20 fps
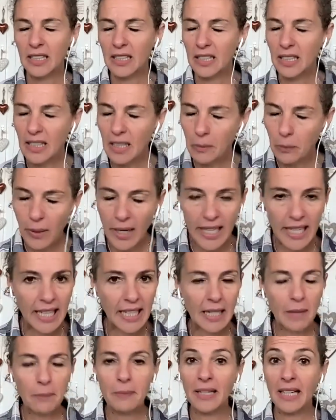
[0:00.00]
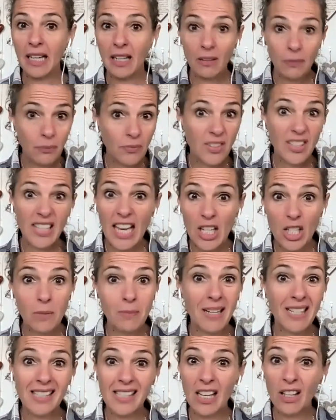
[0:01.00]
oh, I'm waking up and I'll say
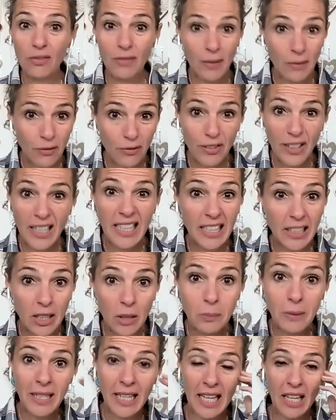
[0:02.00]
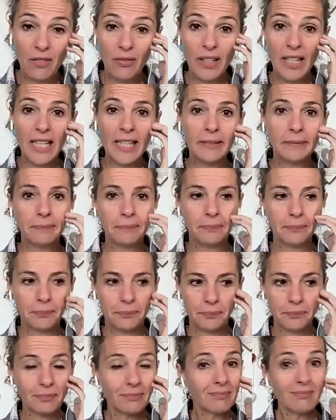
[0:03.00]
to myself, I'm feeling a little bit heavy.
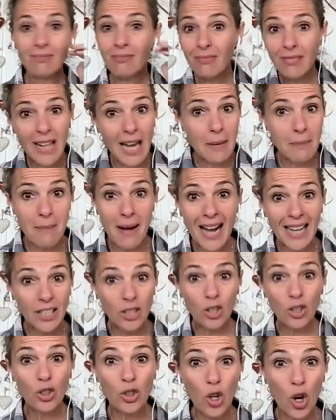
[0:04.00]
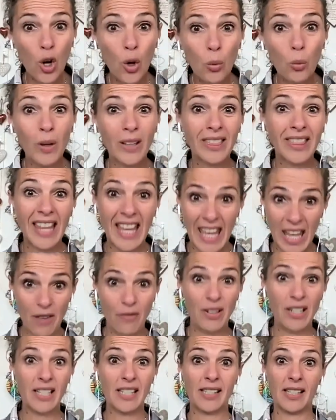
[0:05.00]
I might not know what the
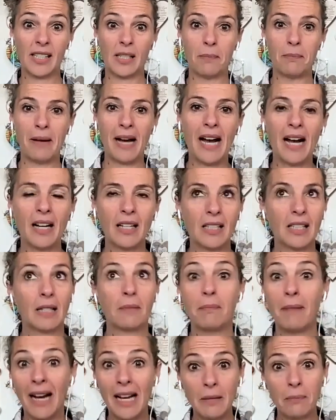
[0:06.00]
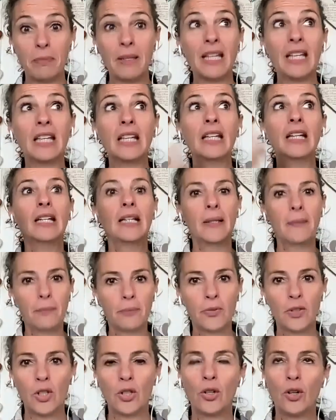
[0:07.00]
heaviness is about. It might be,
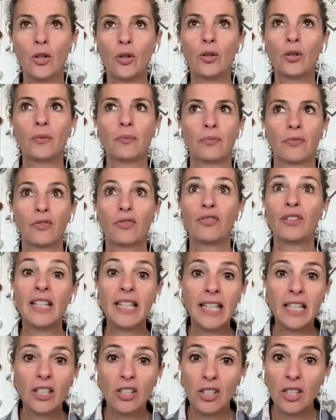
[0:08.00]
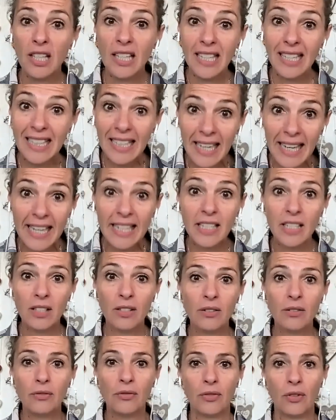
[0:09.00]
you know, feeling into the
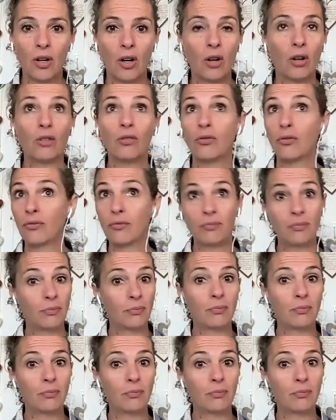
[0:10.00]
collective of